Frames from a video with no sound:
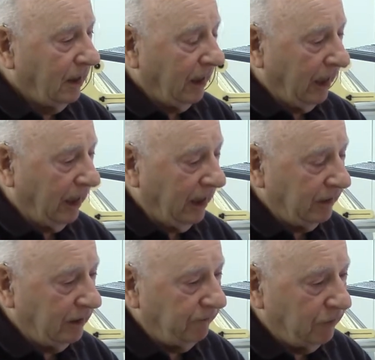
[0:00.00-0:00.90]

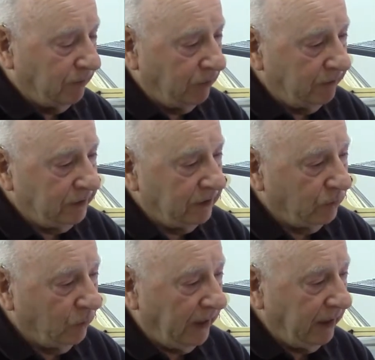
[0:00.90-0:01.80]
and if you move it to the
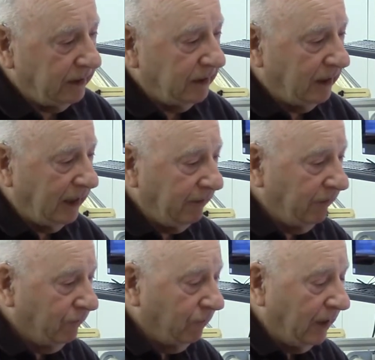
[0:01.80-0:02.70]
right, the left,
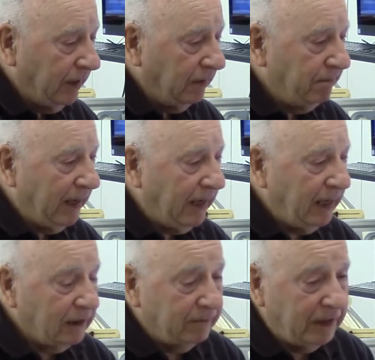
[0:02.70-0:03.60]
front and
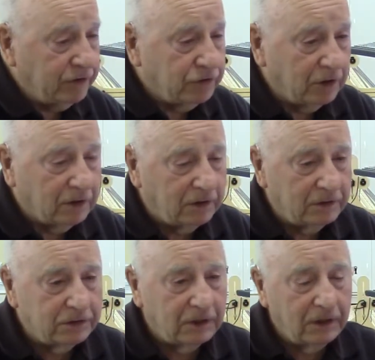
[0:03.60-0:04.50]
back, make
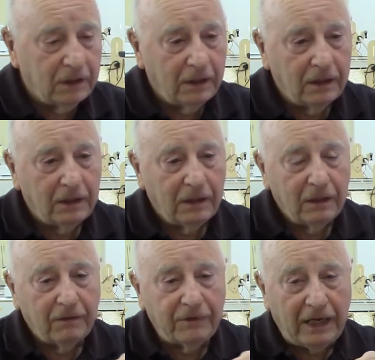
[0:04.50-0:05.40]
circles,
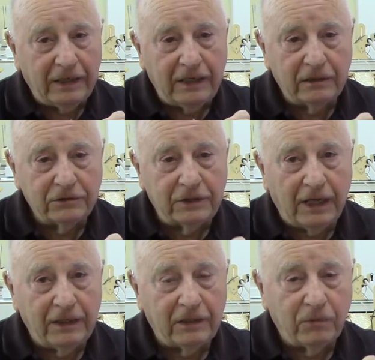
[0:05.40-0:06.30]
if that needle's
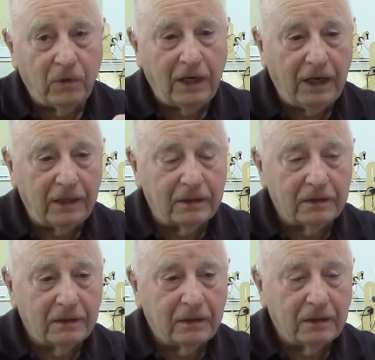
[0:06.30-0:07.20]
not in right,
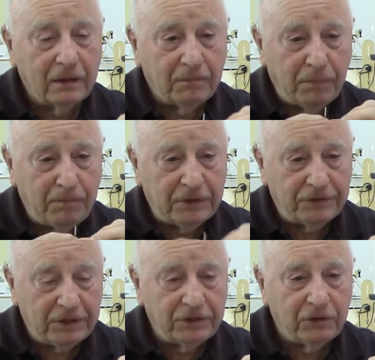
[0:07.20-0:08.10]

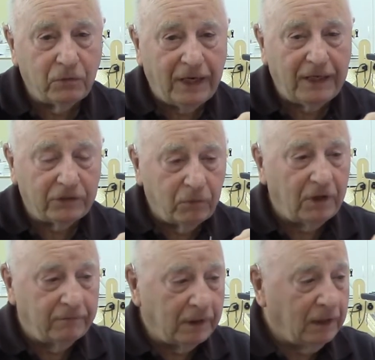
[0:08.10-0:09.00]
positioned right at
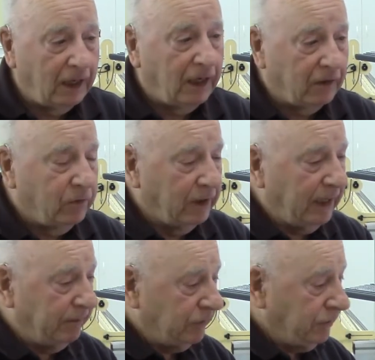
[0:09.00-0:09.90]
12 o'clock where
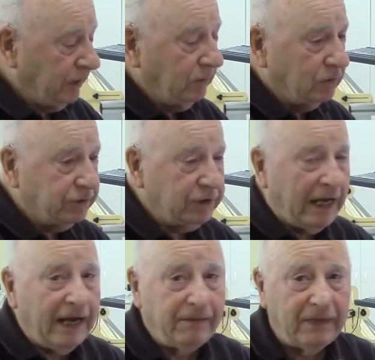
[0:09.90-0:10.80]
that machine was
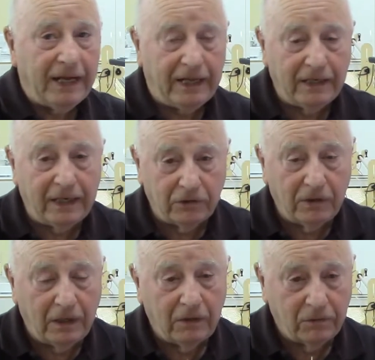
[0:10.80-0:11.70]
timed at
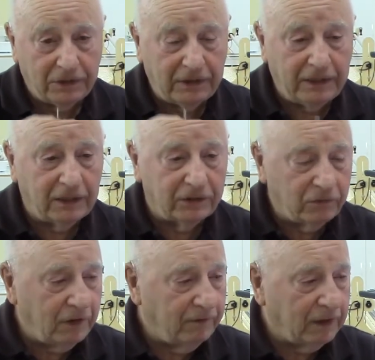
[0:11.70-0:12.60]
with the needle at
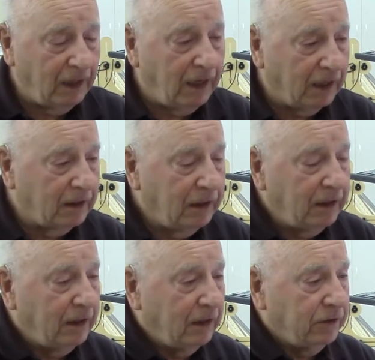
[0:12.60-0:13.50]
12 o'clock,
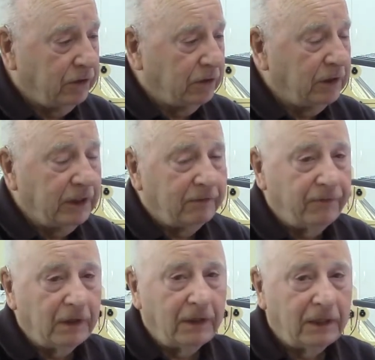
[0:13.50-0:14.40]
you're going to get
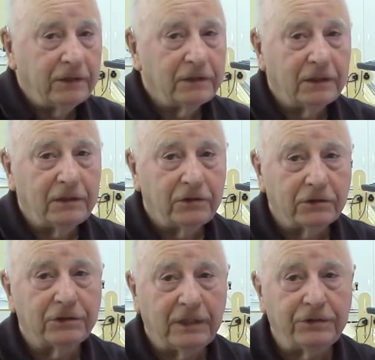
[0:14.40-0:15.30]
variation in your
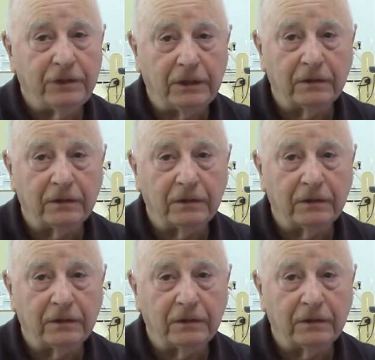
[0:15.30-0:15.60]
stitching.